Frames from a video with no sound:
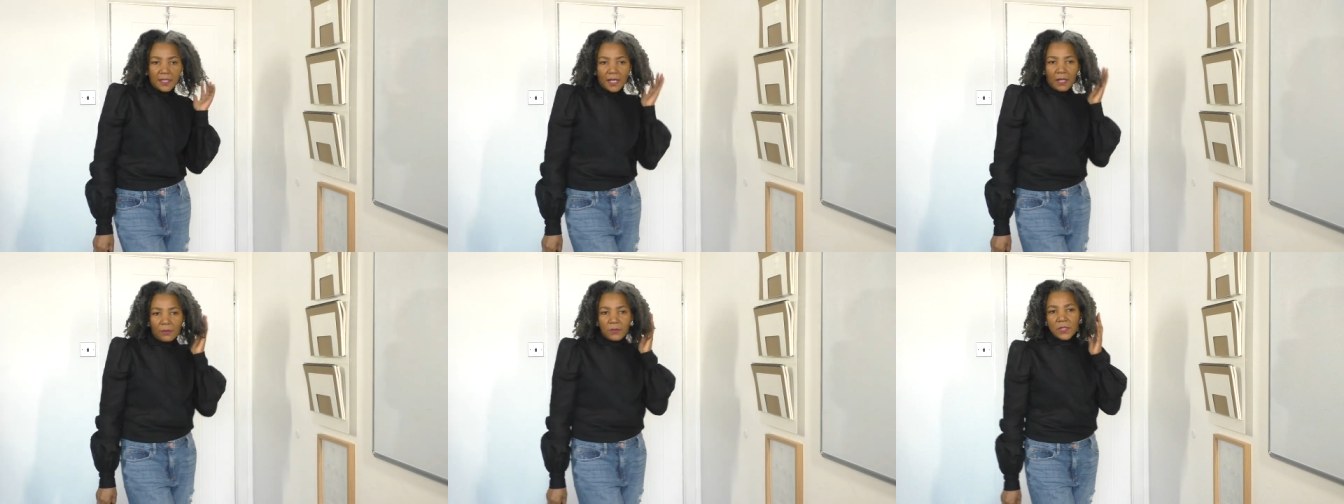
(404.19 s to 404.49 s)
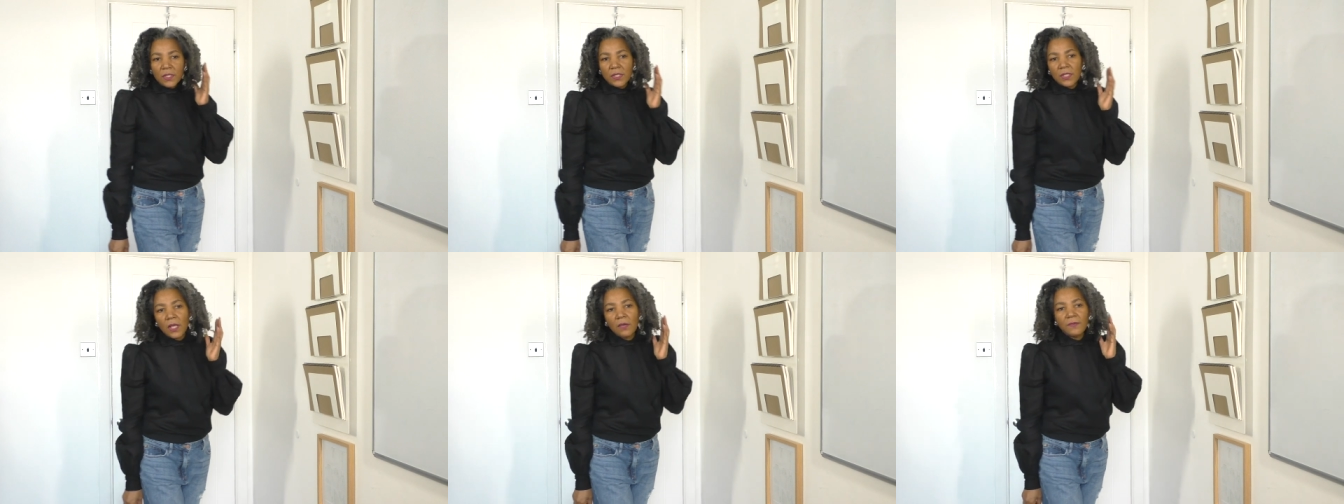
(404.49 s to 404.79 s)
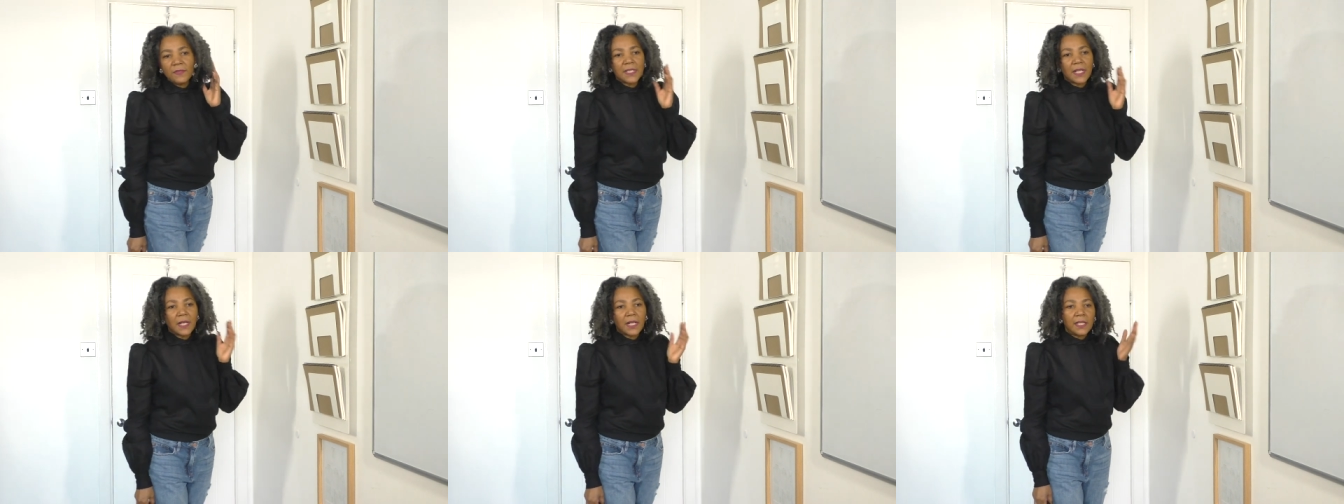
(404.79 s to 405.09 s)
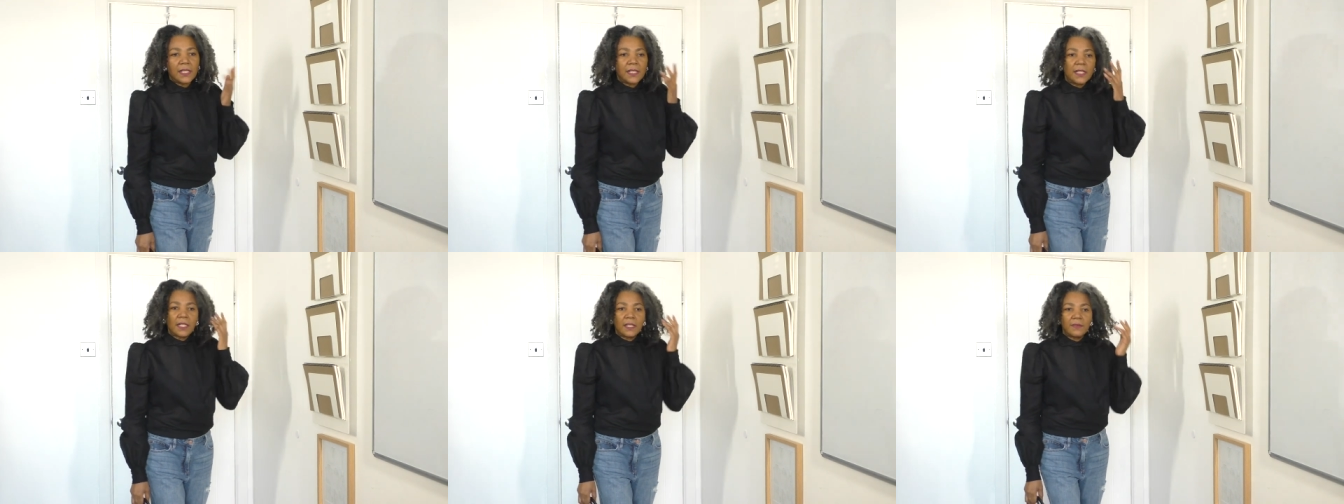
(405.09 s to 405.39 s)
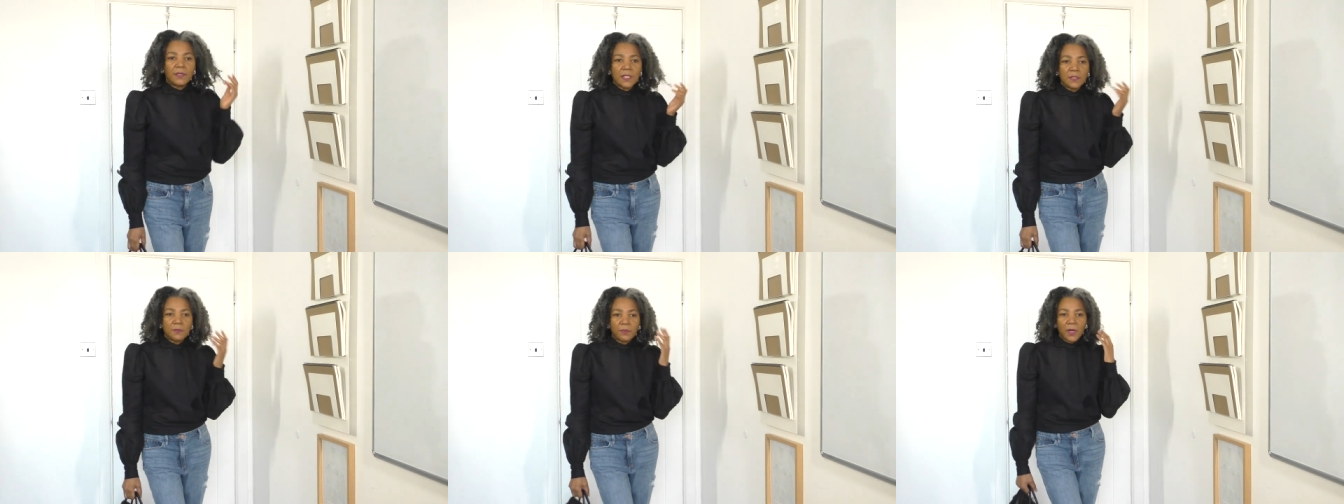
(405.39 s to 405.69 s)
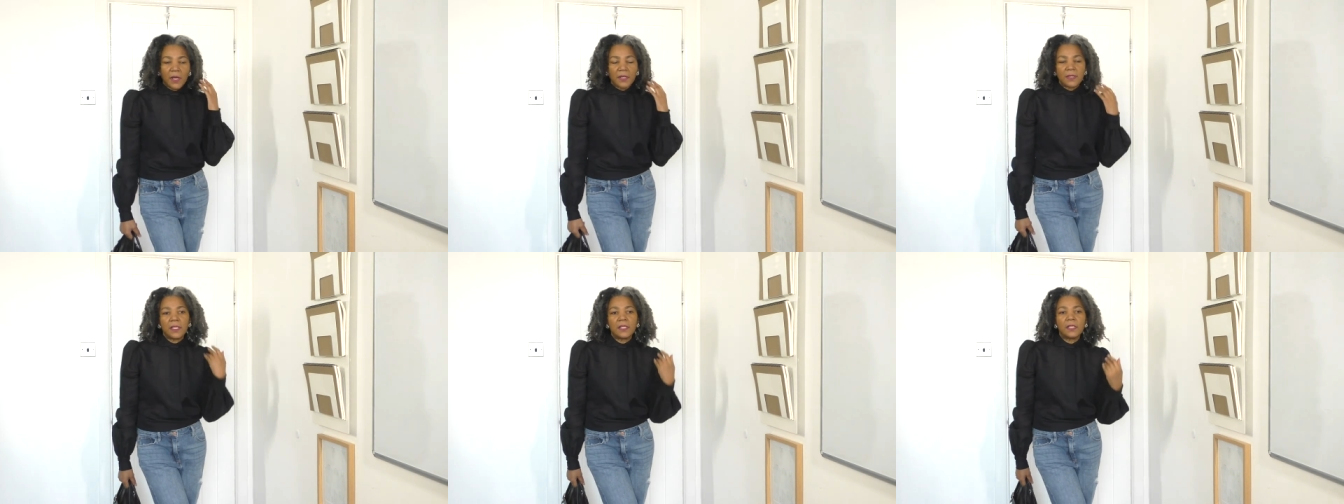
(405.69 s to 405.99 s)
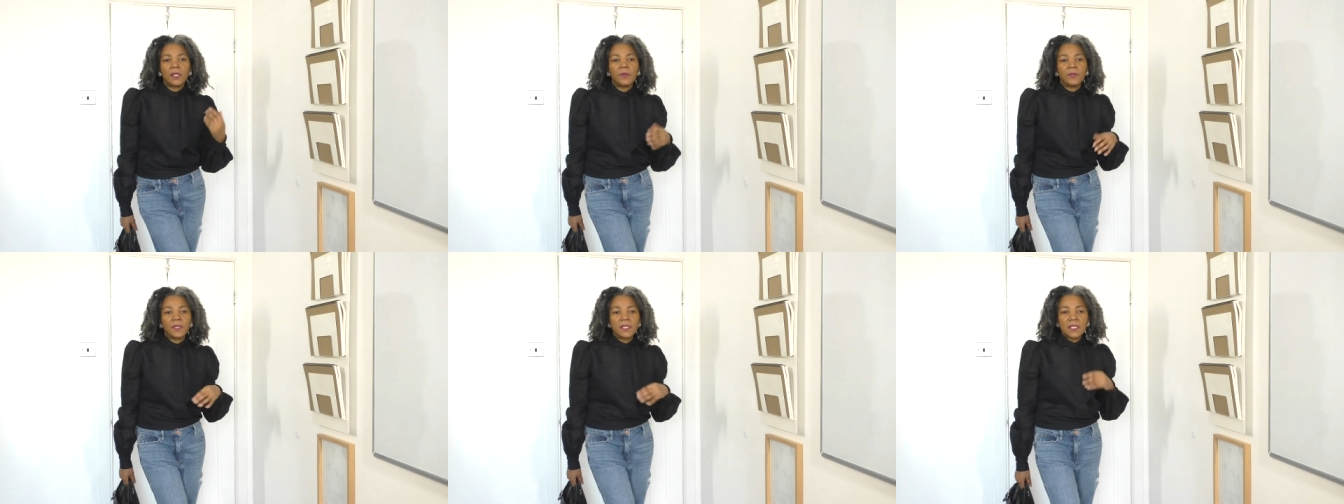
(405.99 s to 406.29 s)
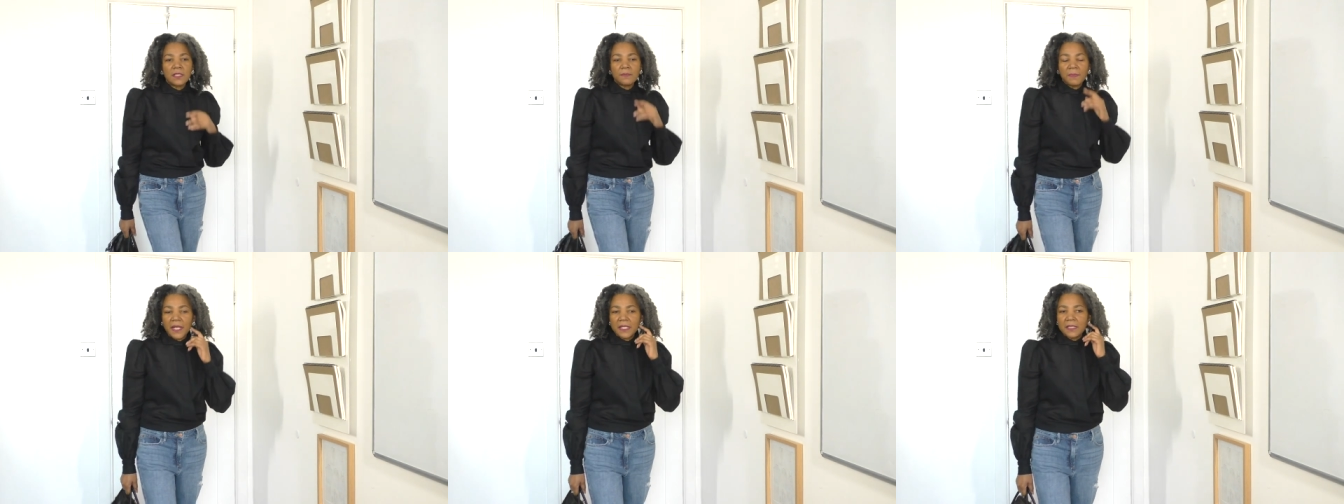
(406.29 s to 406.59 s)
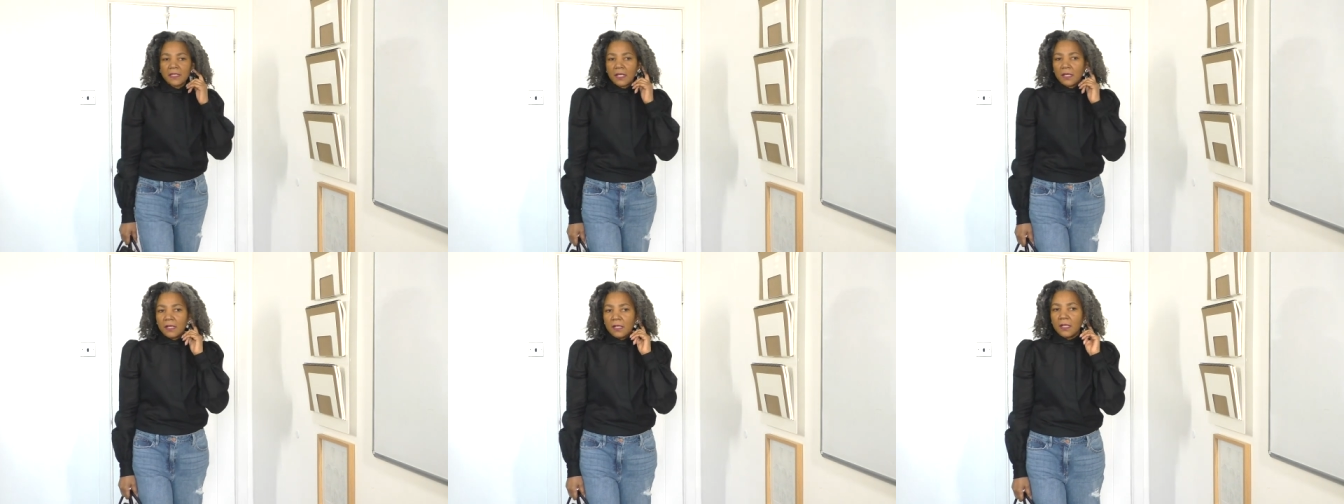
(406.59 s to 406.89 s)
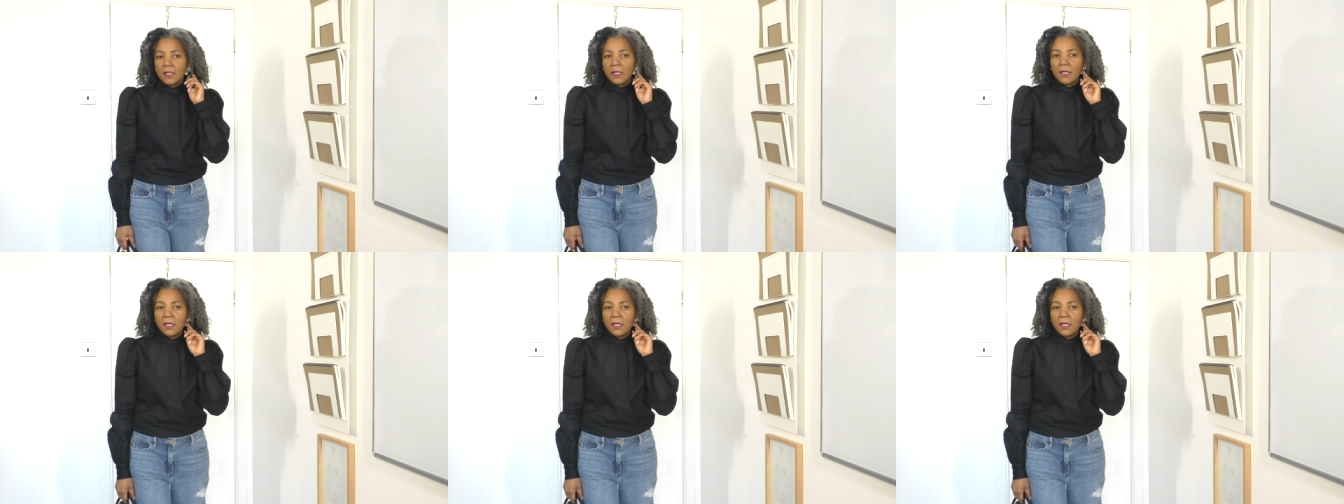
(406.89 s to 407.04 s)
I was going to go for dangle earrings, but I think no, this is better